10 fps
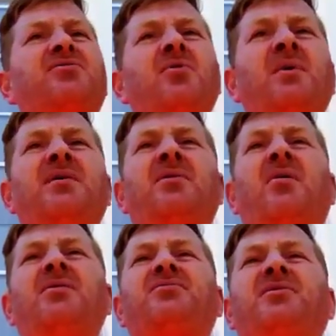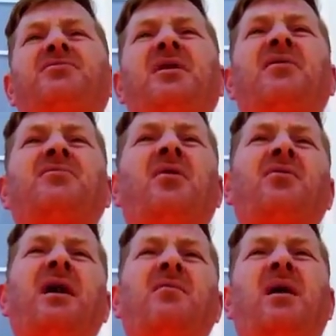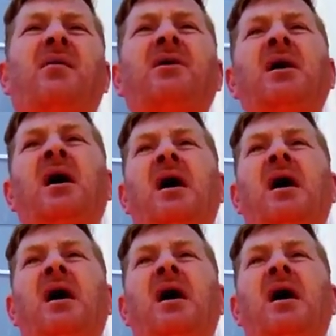a 2-week notice that says, okay, well,